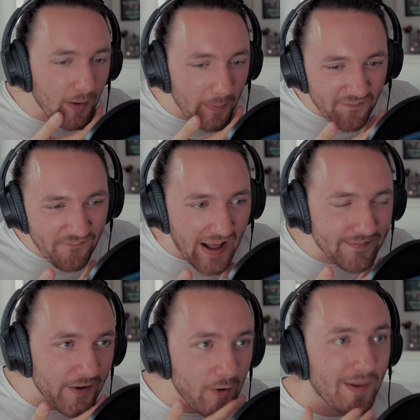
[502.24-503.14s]
up this fat
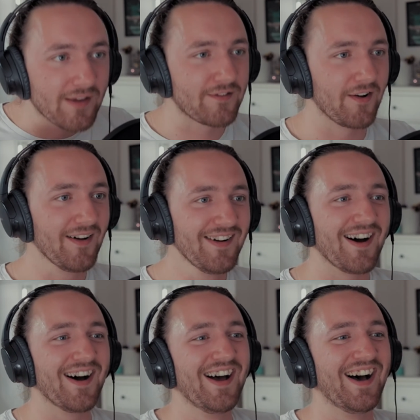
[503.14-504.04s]
doobie. John?
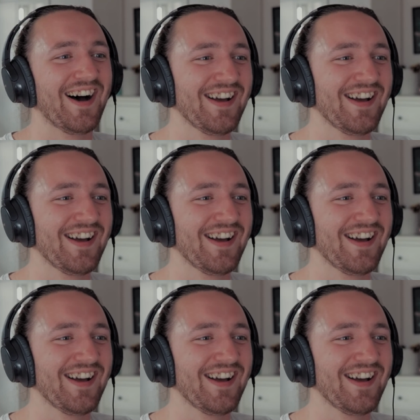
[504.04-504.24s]
I